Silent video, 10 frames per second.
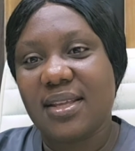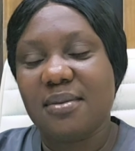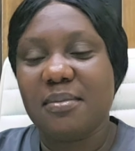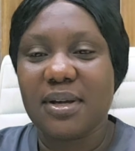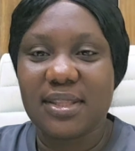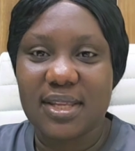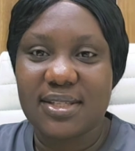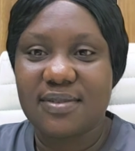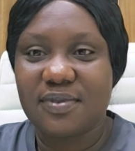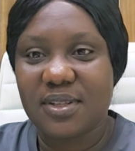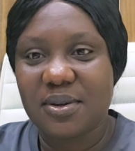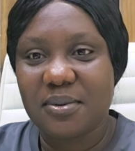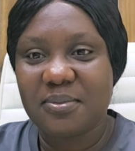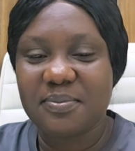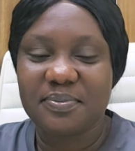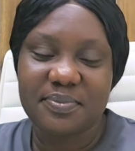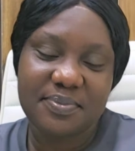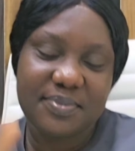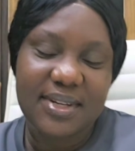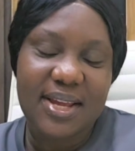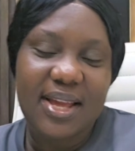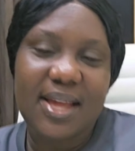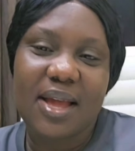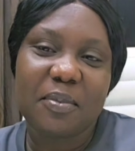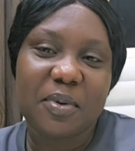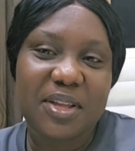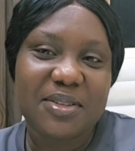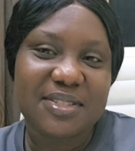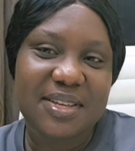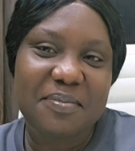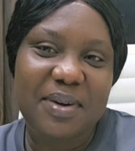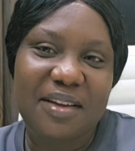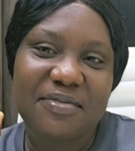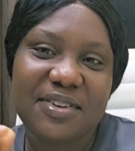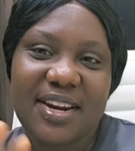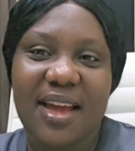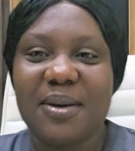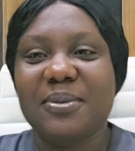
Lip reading: in my next video, I'm going to say bye for now.